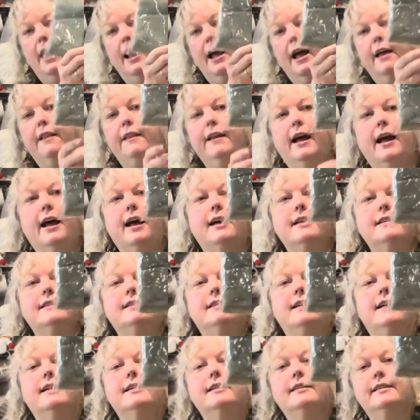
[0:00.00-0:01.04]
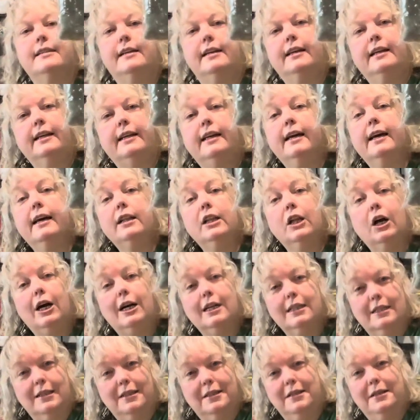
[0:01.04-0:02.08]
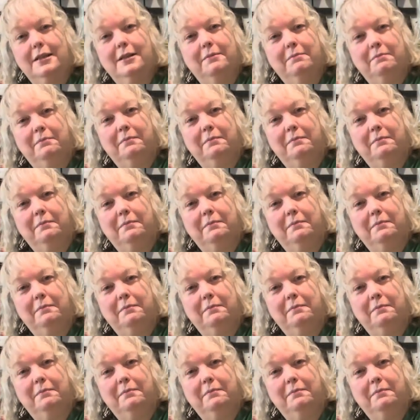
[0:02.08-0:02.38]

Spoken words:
and the hat says, "Get lost."